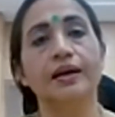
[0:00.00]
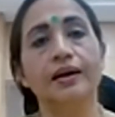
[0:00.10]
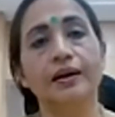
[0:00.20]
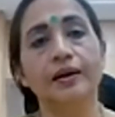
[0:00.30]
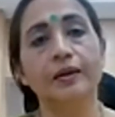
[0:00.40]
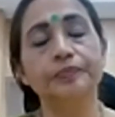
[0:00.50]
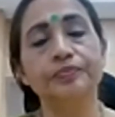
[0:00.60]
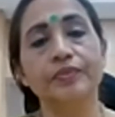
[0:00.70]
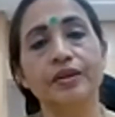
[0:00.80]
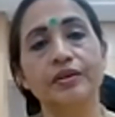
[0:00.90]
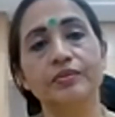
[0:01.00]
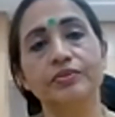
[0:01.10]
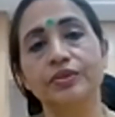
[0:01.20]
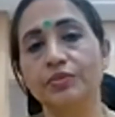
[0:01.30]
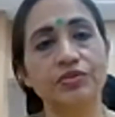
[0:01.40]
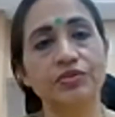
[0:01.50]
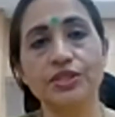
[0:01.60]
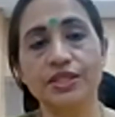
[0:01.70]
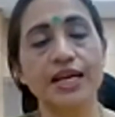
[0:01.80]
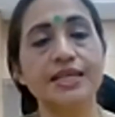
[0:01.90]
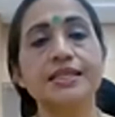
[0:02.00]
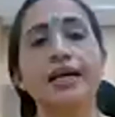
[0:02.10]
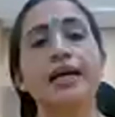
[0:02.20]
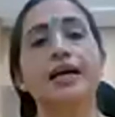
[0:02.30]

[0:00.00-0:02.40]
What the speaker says: from different states.